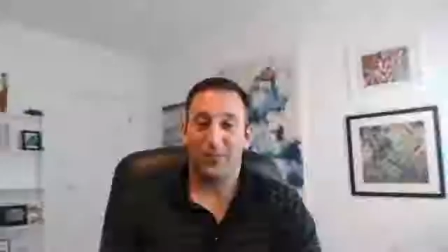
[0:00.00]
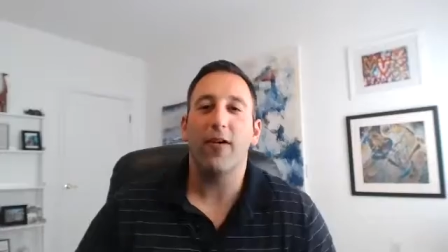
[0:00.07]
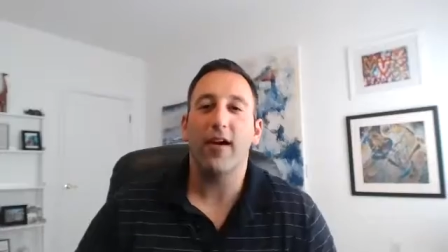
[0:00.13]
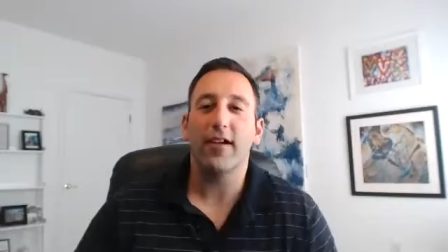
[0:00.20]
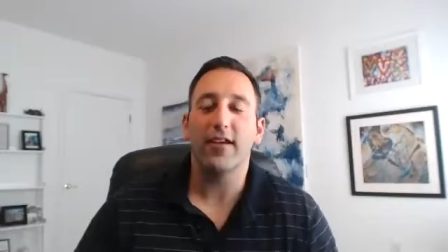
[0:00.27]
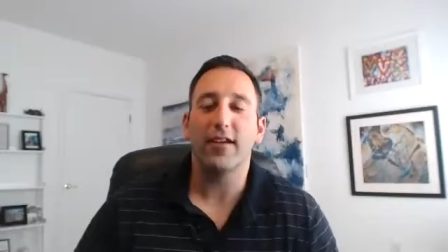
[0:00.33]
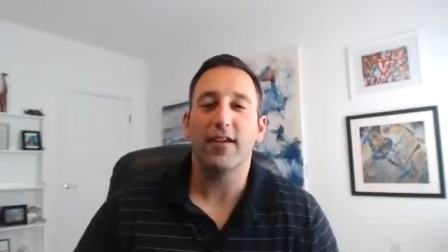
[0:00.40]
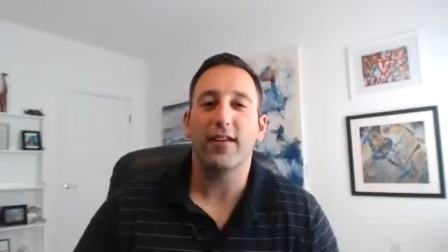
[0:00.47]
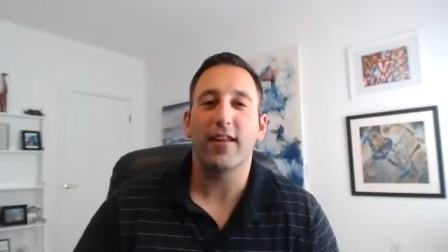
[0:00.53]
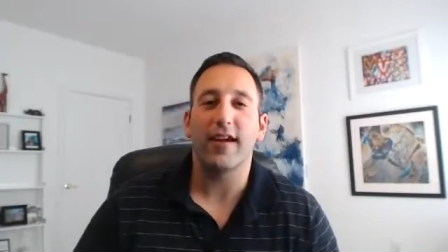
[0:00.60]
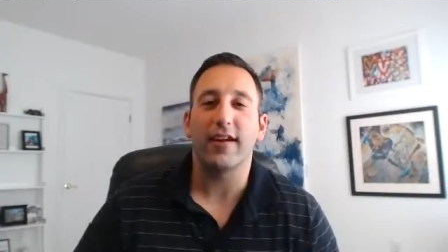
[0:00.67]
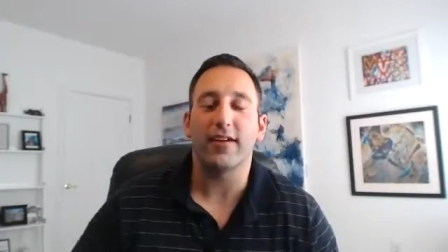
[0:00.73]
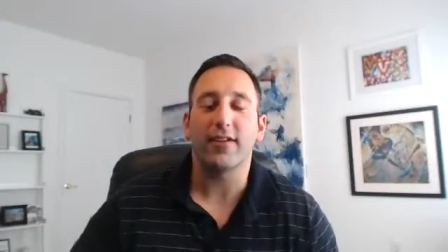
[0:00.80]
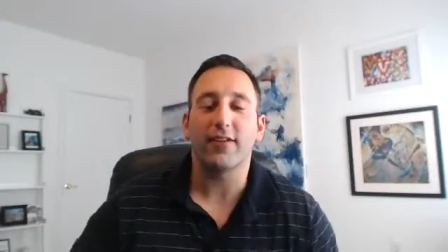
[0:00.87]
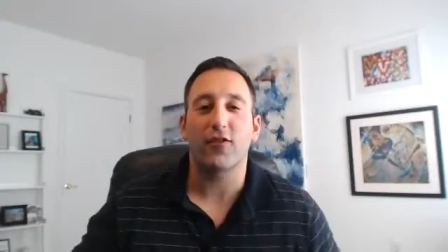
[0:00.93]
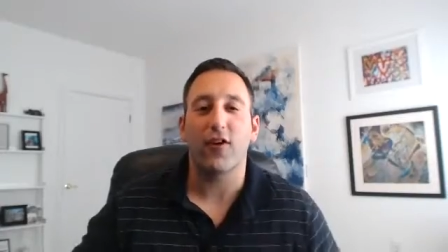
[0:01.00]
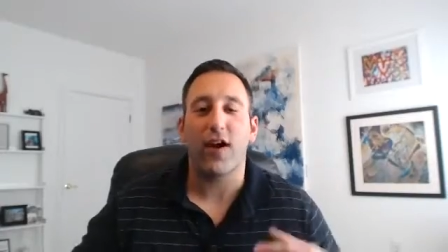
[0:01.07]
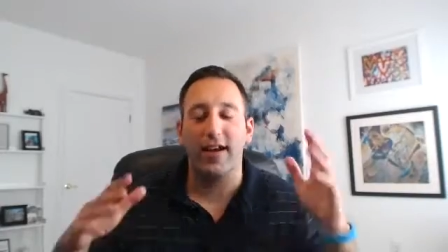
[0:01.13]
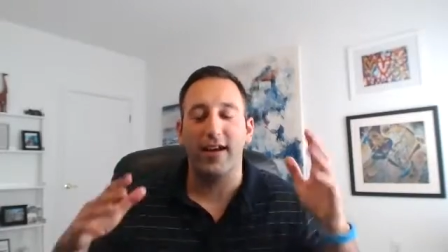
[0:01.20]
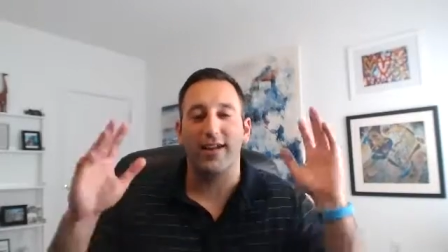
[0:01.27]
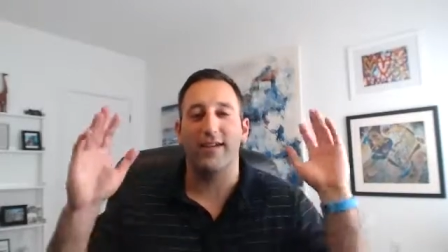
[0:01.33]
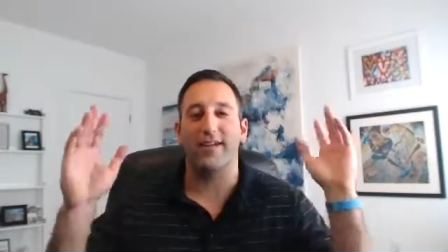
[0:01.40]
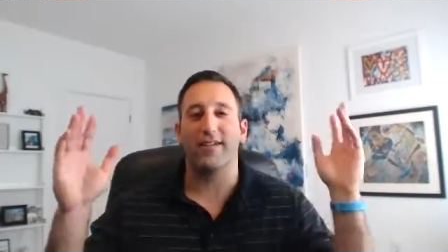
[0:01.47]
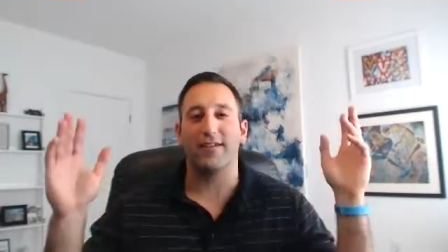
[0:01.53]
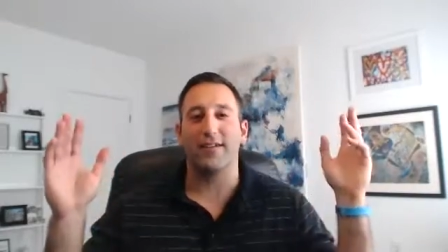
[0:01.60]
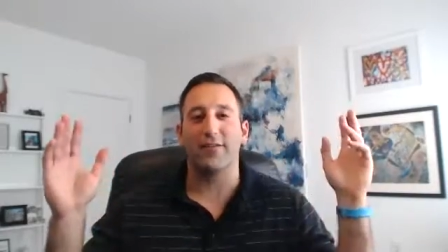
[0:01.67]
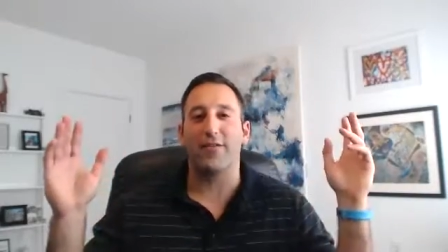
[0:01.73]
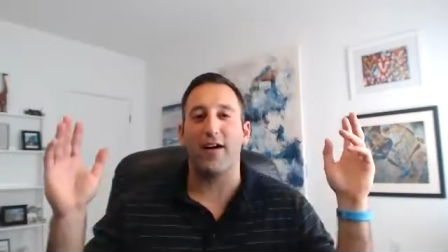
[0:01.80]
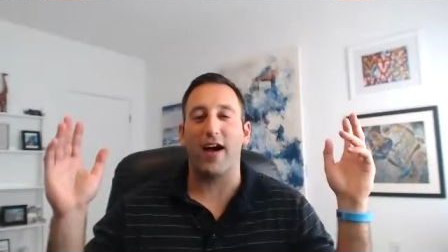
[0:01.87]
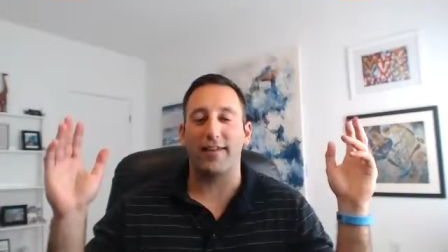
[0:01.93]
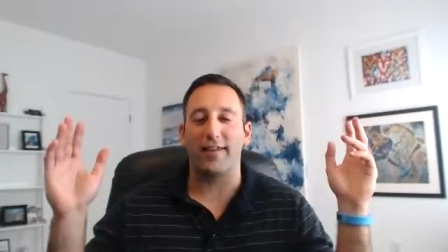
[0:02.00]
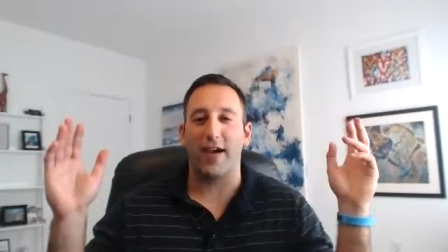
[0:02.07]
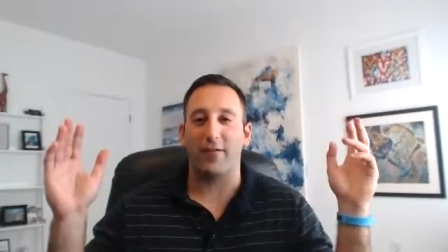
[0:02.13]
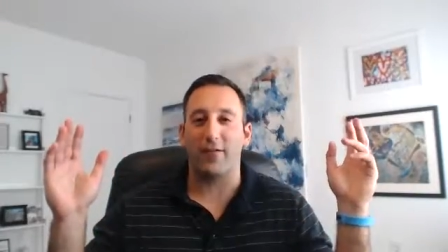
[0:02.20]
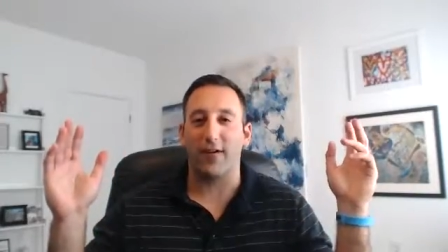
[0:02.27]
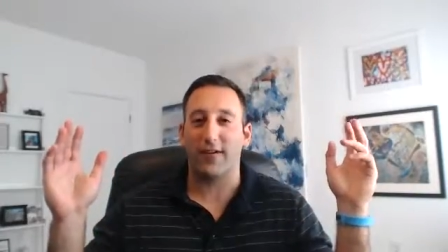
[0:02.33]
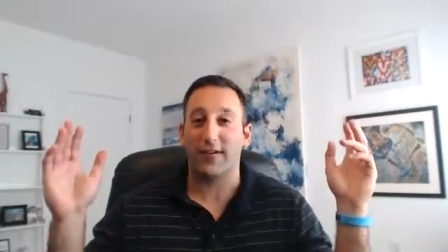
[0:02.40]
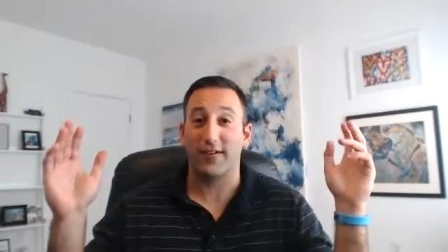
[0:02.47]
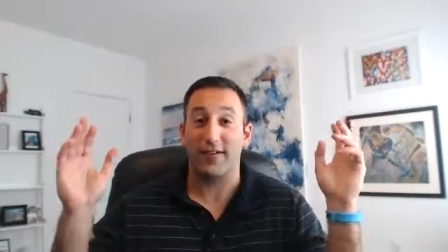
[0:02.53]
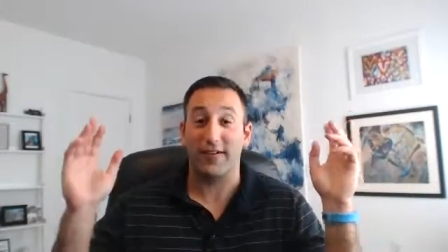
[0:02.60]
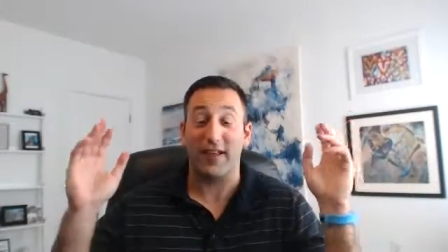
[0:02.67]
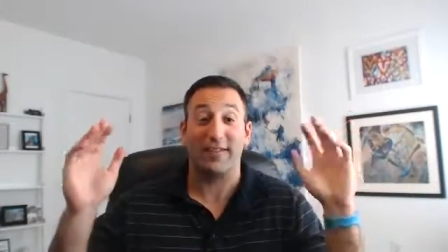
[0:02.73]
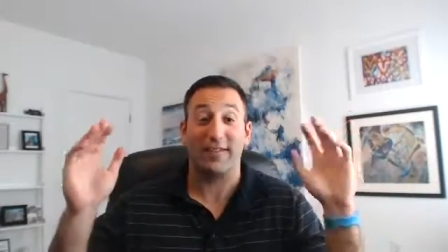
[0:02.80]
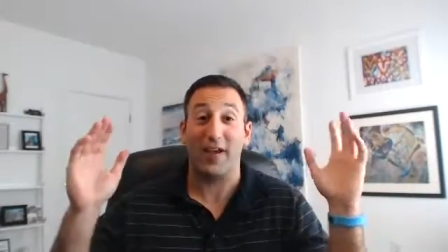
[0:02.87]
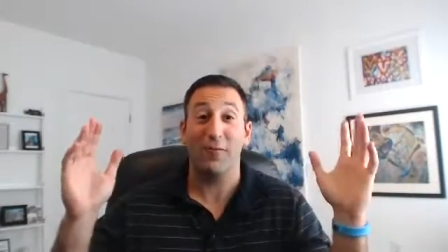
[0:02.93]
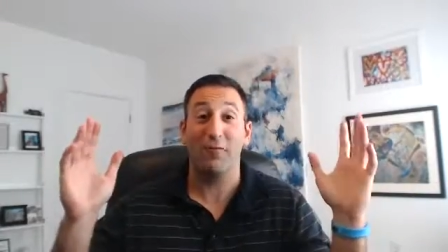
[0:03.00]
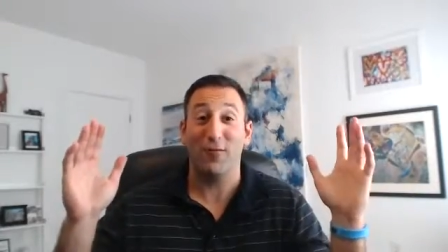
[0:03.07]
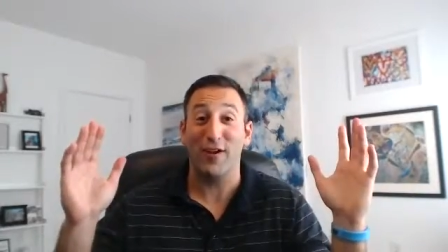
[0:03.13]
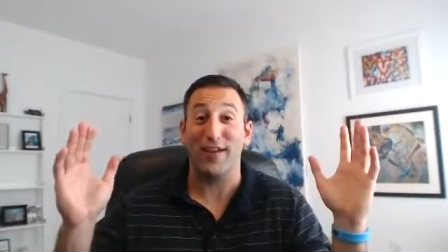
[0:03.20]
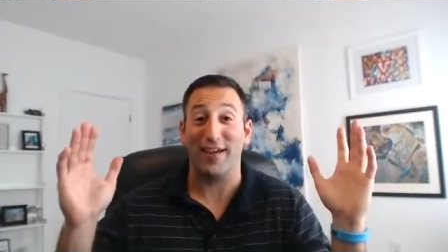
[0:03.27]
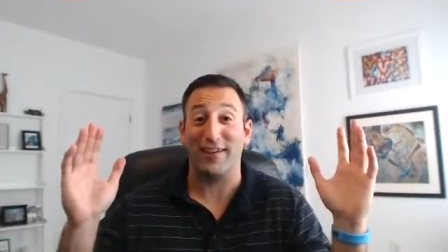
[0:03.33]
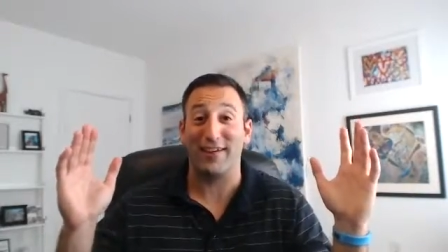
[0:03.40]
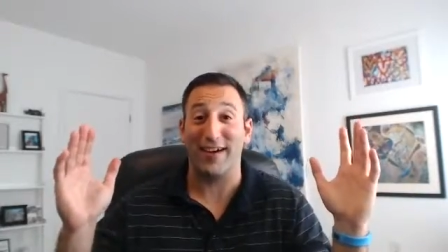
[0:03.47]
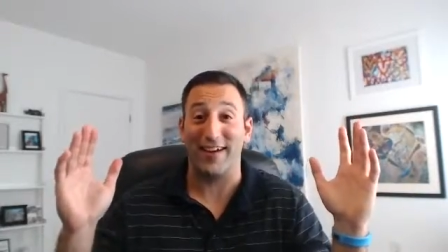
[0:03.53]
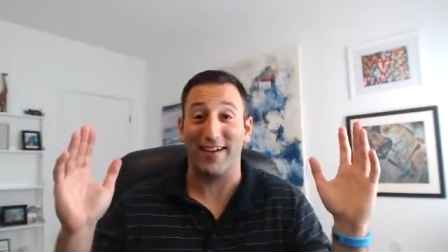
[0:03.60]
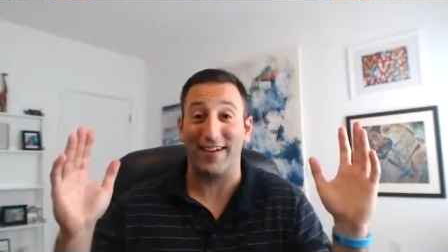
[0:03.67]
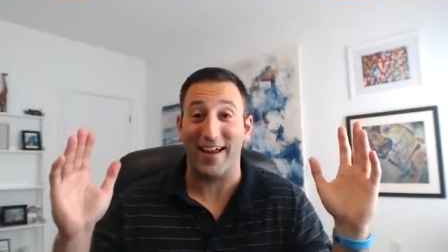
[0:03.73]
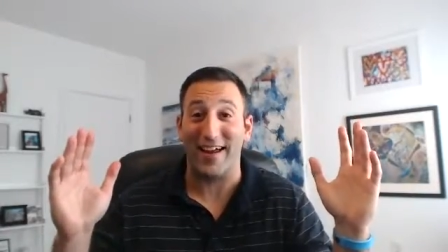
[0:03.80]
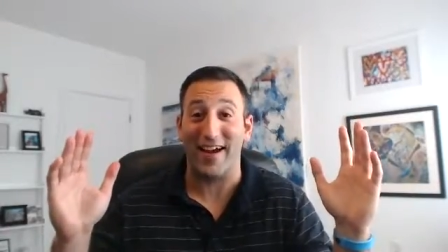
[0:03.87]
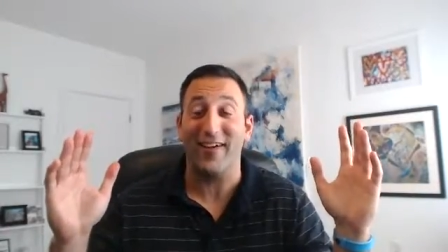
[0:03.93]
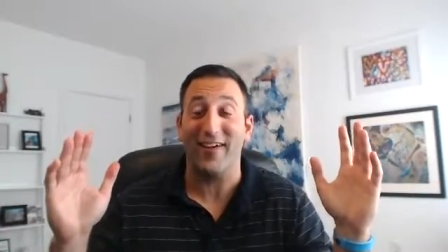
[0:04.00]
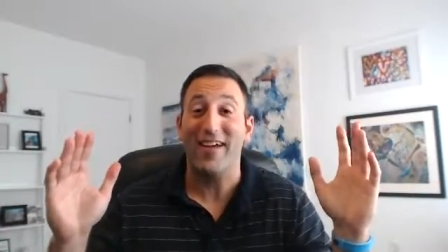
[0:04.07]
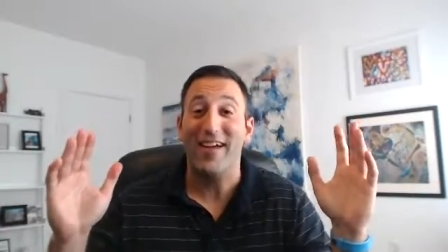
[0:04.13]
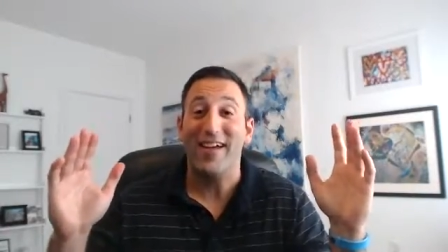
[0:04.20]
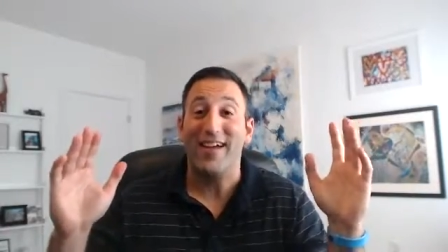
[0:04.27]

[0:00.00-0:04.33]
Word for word: I want you to like try to define that for us because like, I'm really excited now.